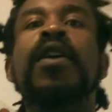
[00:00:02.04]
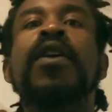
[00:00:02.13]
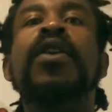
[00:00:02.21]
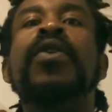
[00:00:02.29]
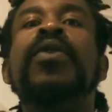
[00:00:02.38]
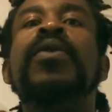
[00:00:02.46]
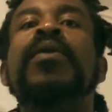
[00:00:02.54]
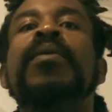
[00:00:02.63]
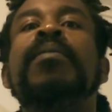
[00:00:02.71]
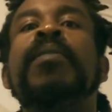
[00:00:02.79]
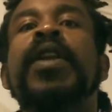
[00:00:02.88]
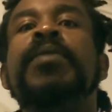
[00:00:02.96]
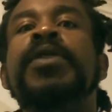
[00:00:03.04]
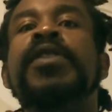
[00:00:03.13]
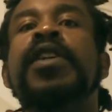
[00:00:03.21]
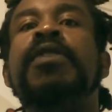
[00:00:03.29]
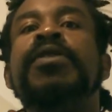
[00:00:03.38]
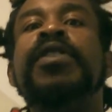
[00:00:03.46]
Hello, my name is
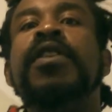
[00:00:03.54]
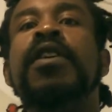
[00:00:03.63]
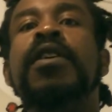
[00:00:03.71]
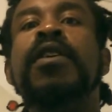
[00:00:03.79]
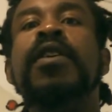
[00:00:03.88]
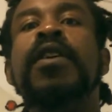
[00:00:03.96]
Jerry Jean,